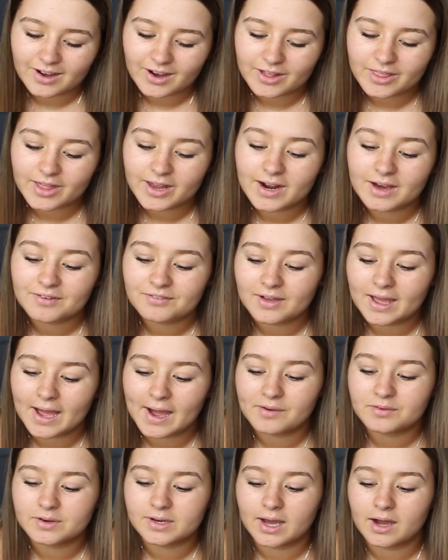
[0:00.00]
I then have
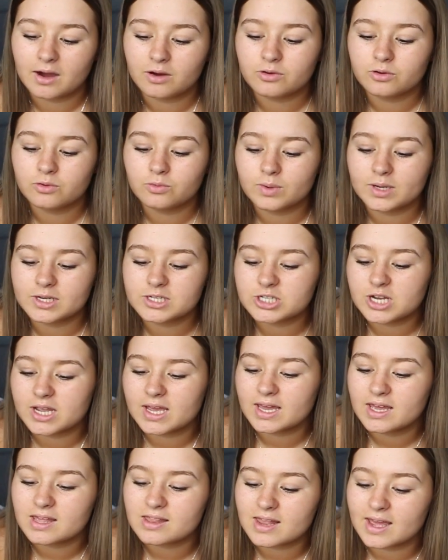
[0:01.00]
Countdown, which
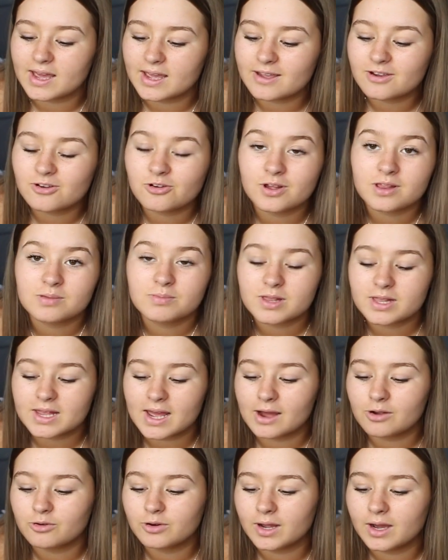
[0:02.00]
is a Christmas
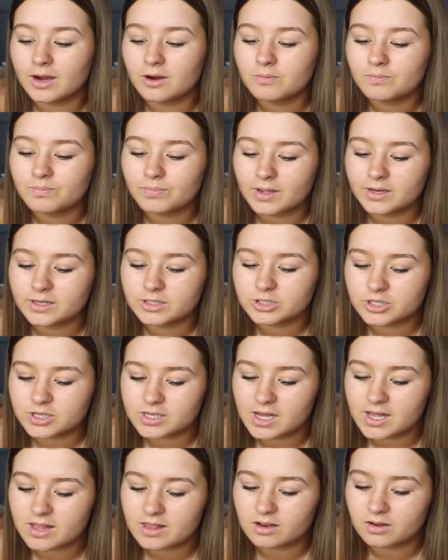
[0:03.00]
countdown, and it just
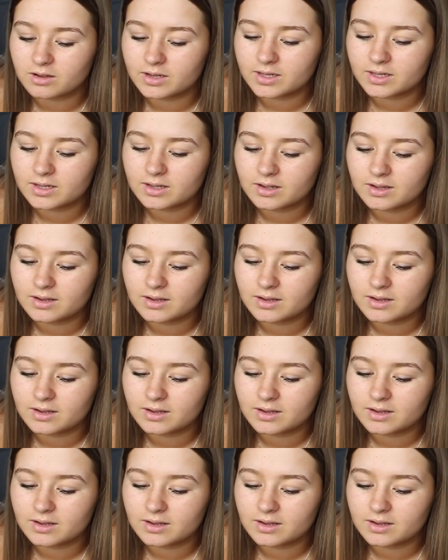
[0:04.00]
has like